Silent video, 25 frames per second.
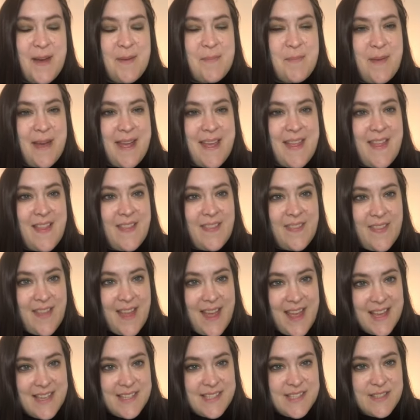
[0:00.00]
and my
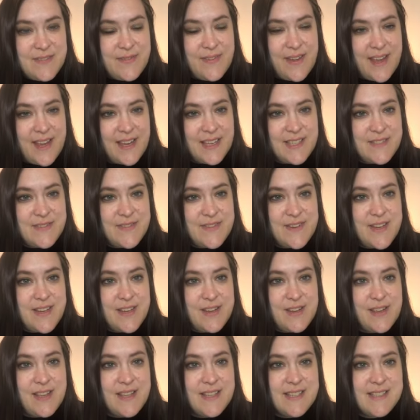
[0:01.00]
last fact for
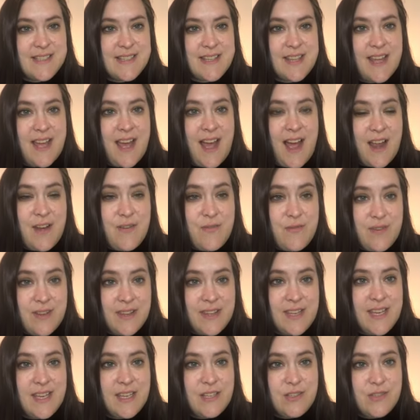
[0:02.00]
you is that I really